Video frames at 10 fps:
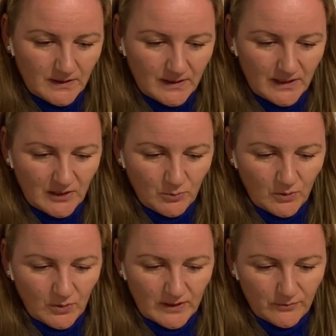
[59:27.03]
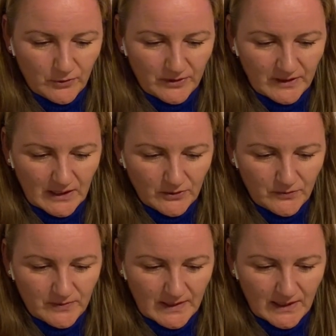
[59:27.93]
animal and running out
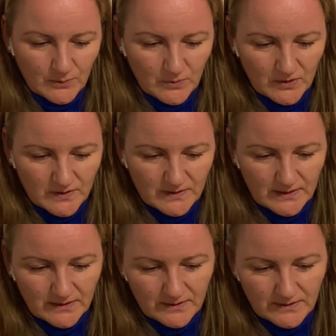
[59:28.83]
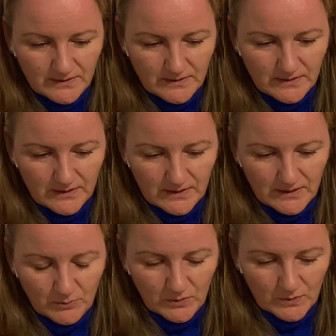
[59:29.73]
of yarn was that the
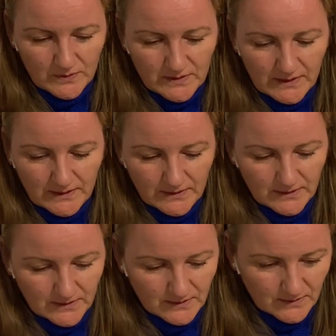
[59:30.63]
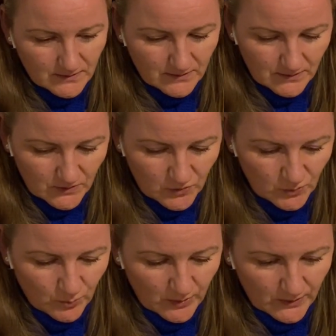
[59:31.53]
animals are knitted on
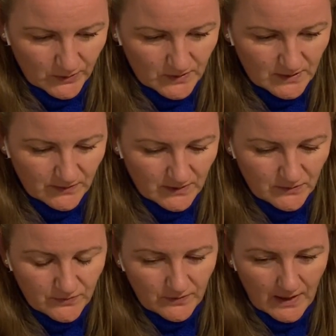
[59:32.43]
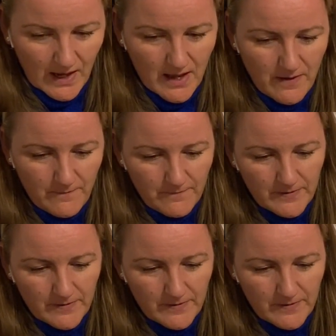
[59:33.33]
2.75